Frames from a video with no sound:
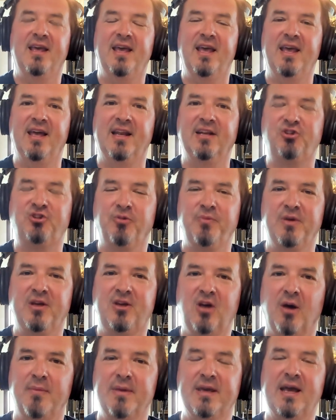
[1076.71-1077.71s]
And it should be
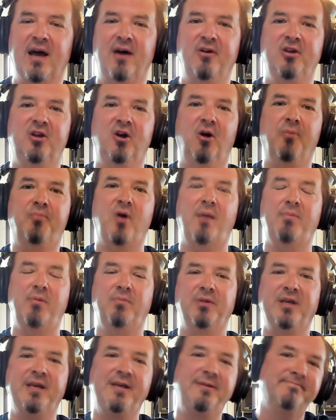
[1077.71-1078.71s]
coming out,
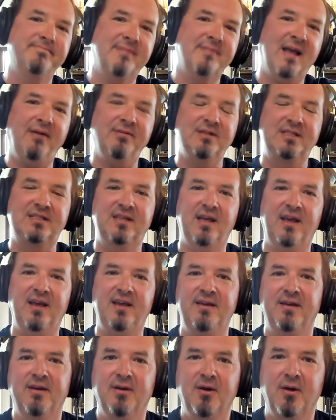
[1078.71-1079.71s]
probably, I would say,